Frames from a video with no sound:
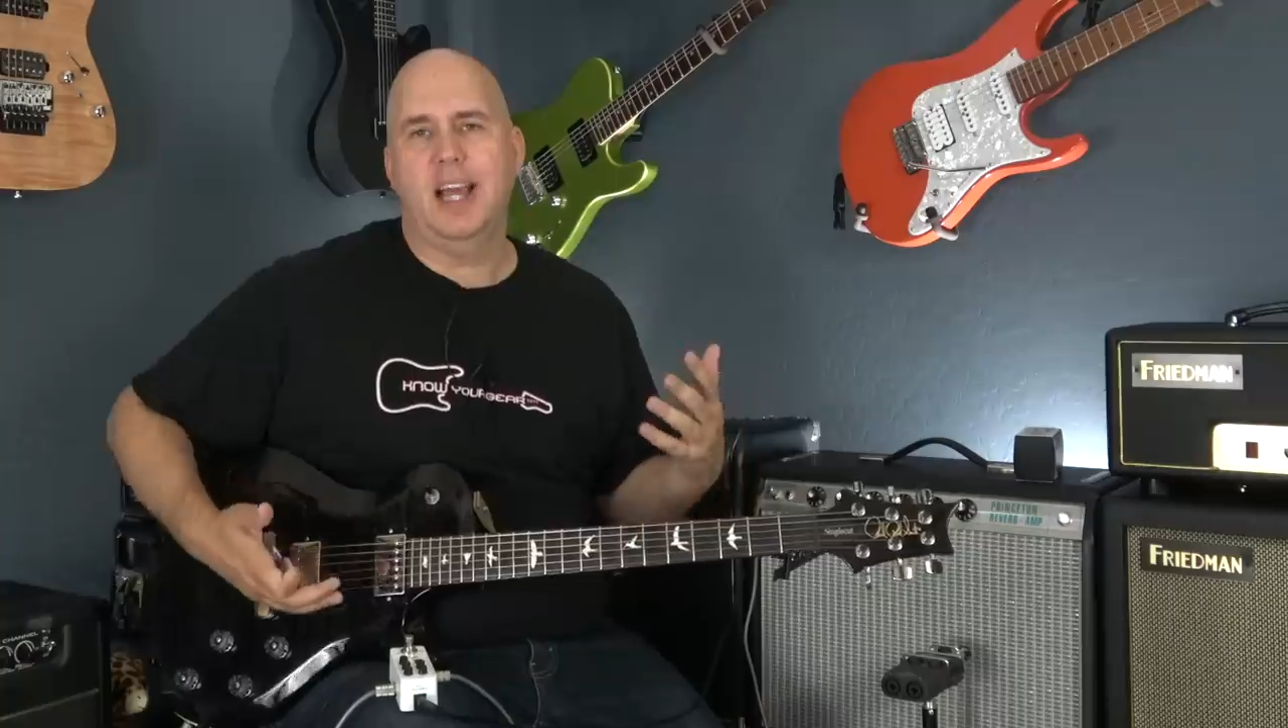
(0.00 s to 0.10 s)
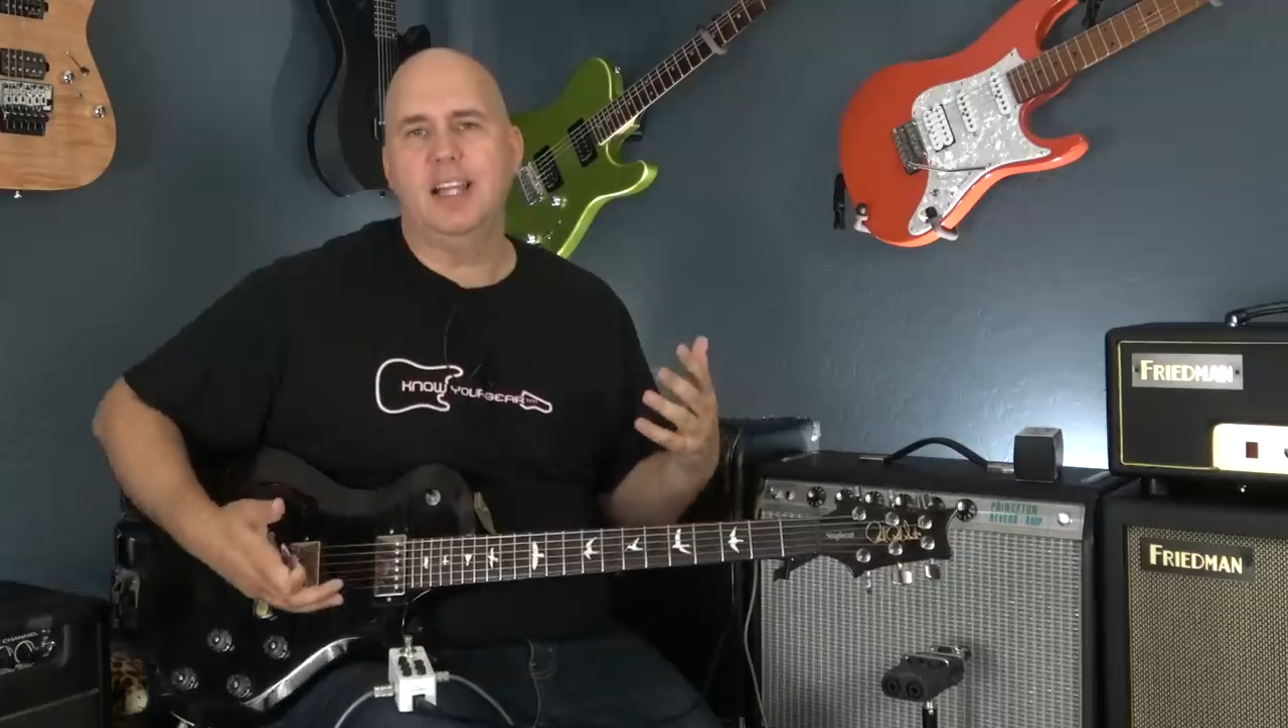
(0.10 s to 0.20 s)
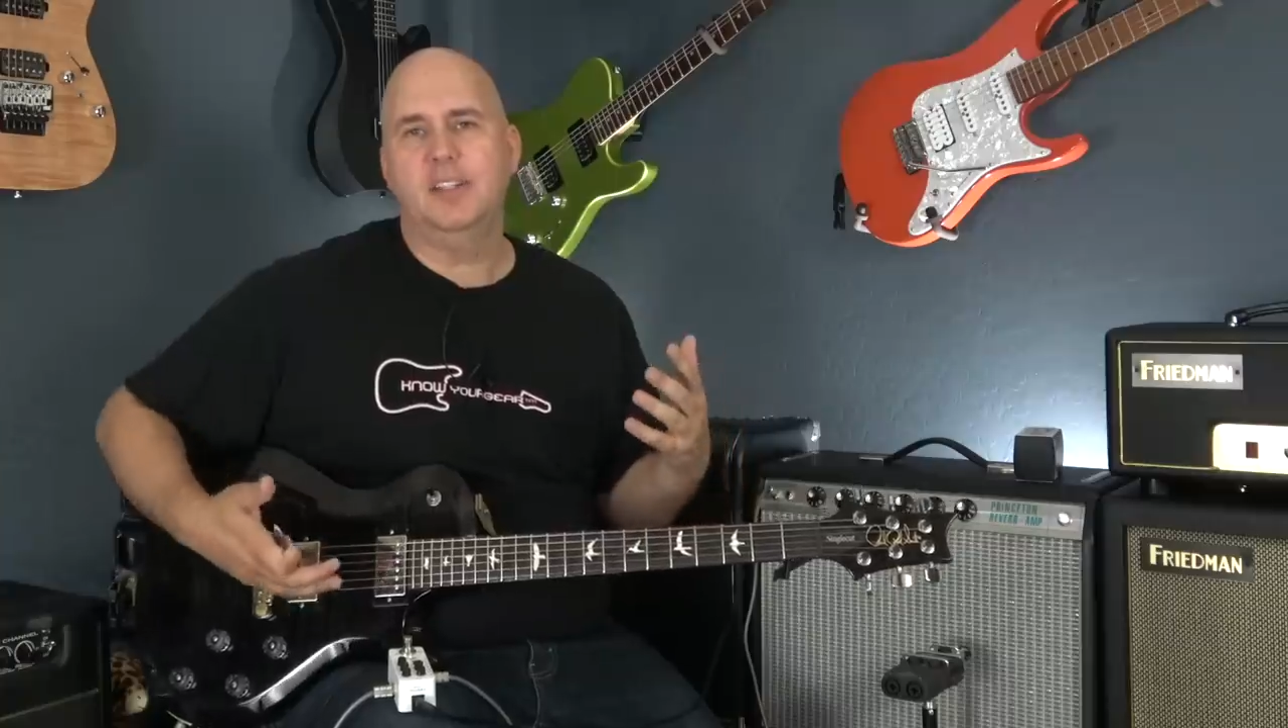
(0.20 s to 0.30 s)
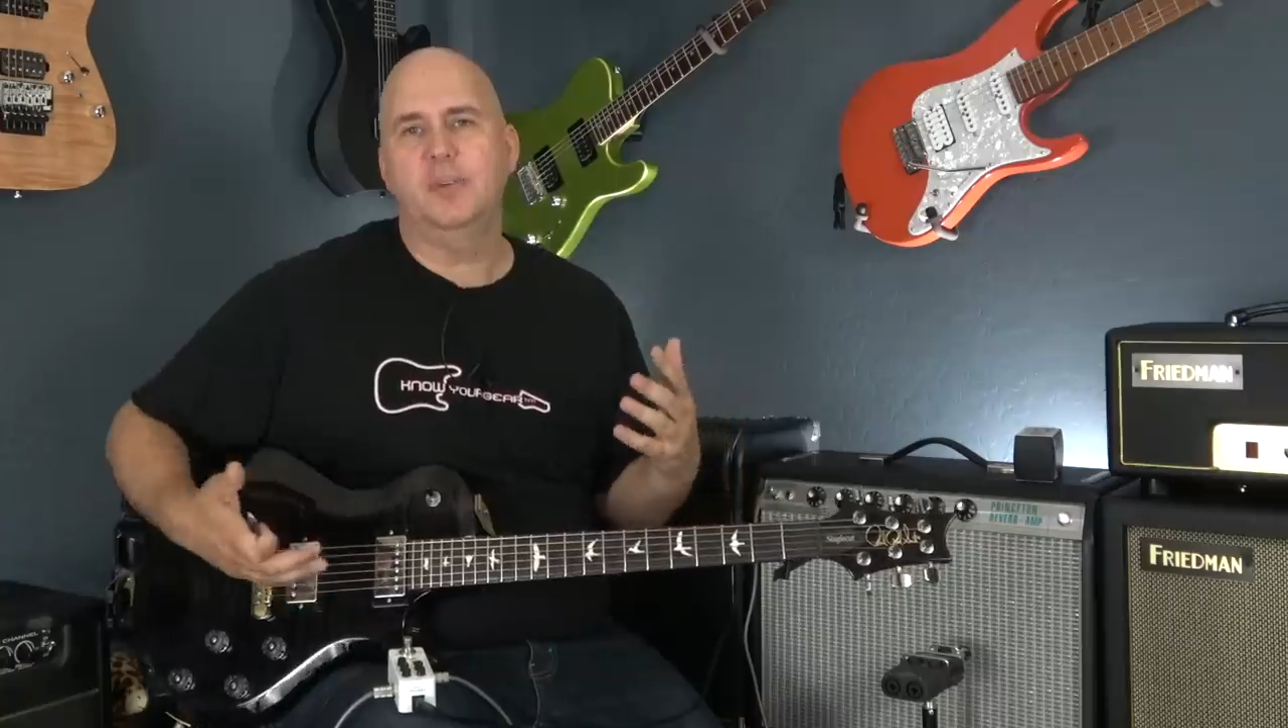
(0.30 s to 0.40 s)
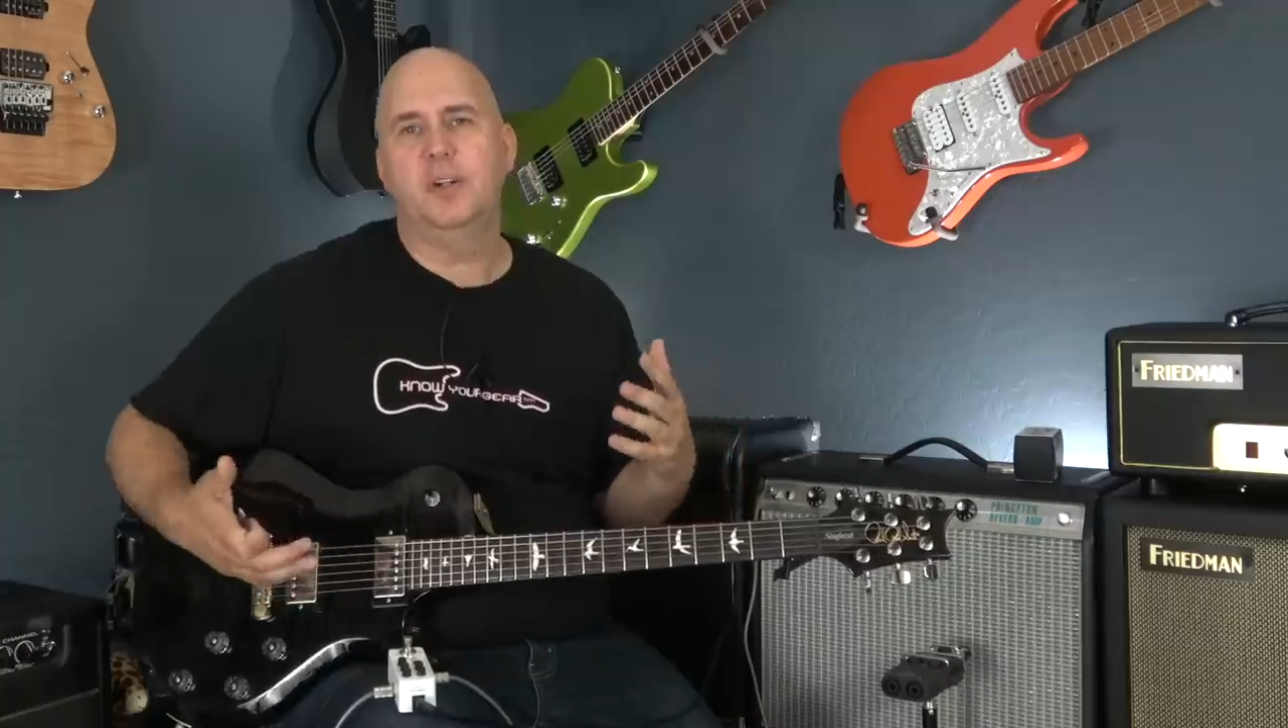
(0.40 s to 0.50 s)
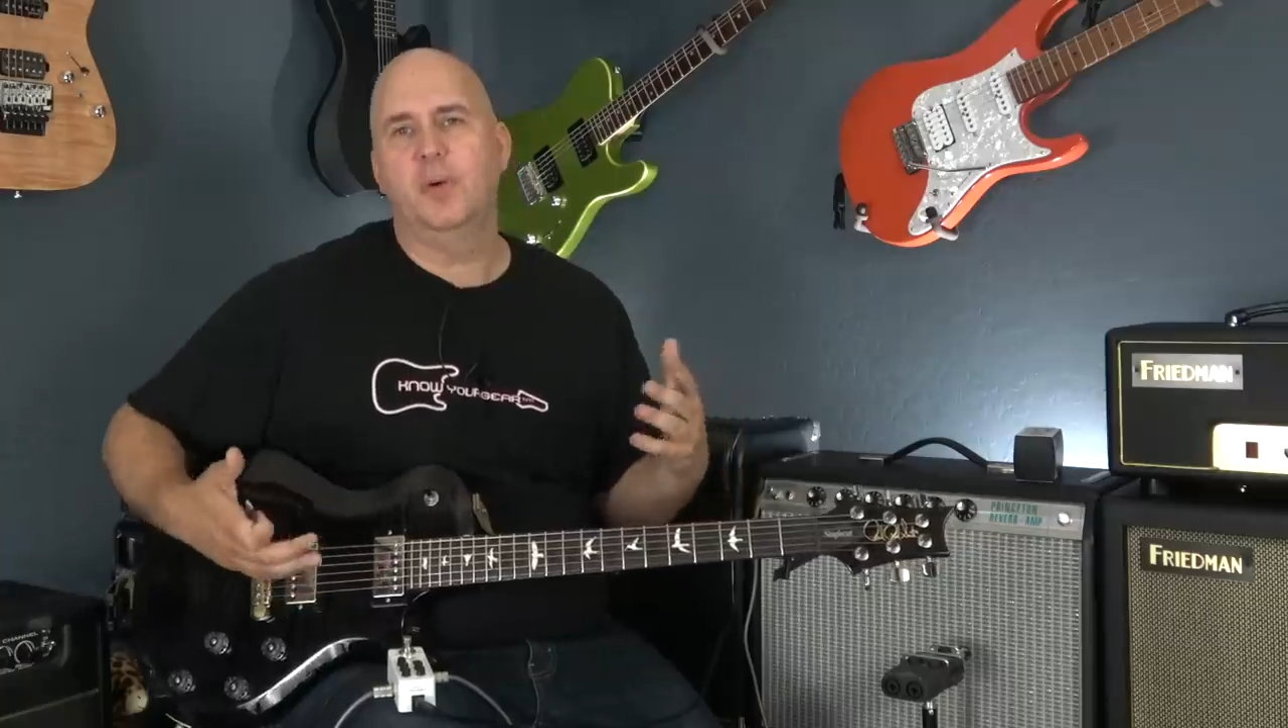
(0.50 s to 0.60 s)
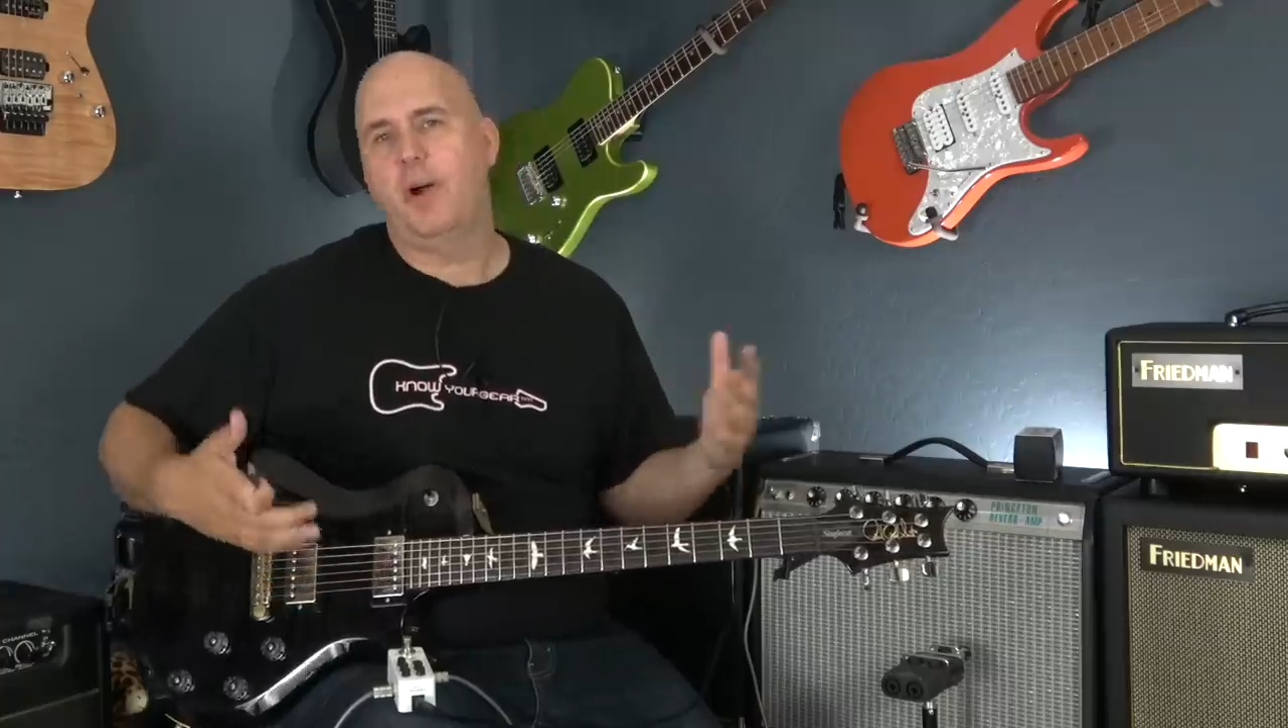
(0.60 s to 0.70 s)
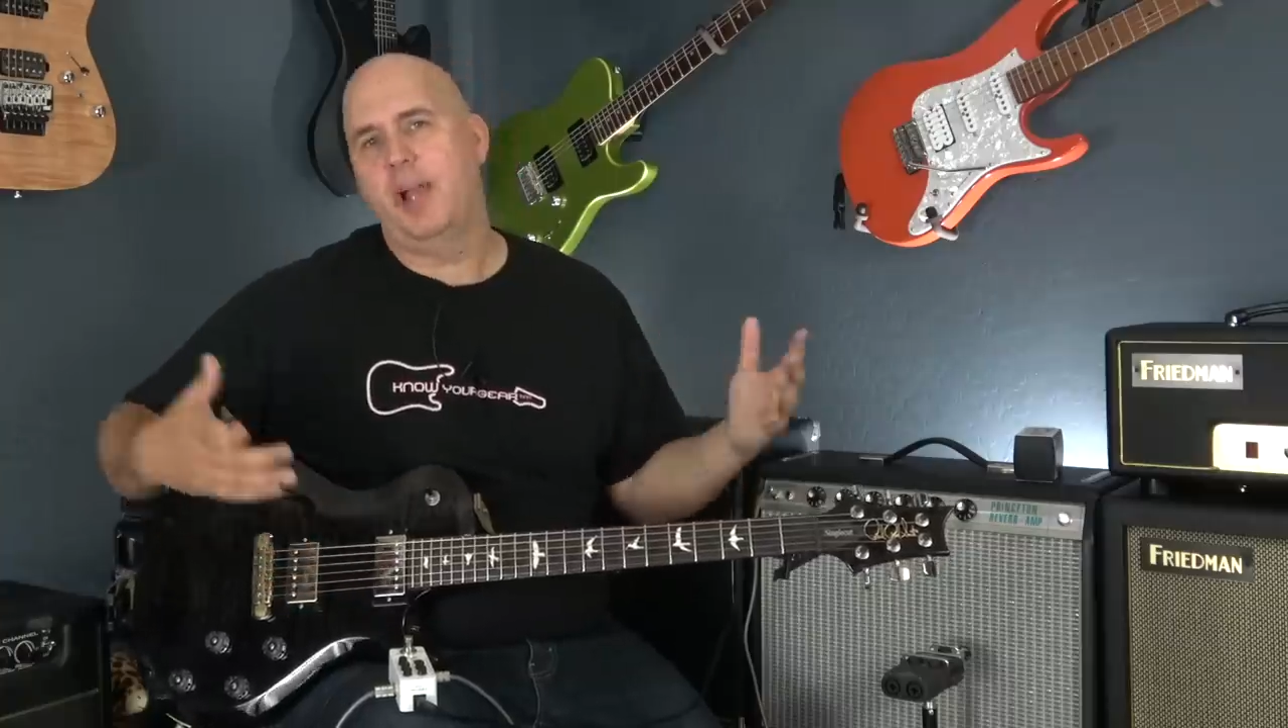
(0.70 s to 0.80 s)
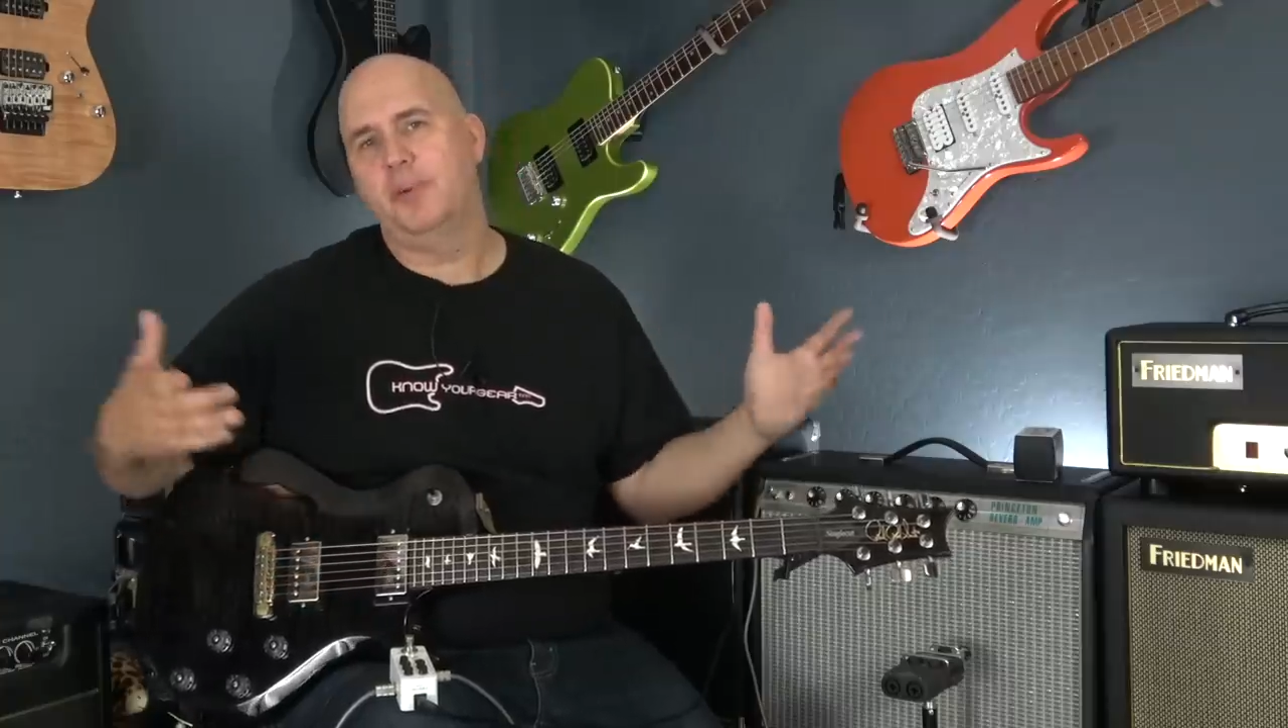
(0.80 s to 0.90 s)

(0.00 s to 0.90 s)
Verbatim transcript: I don't know why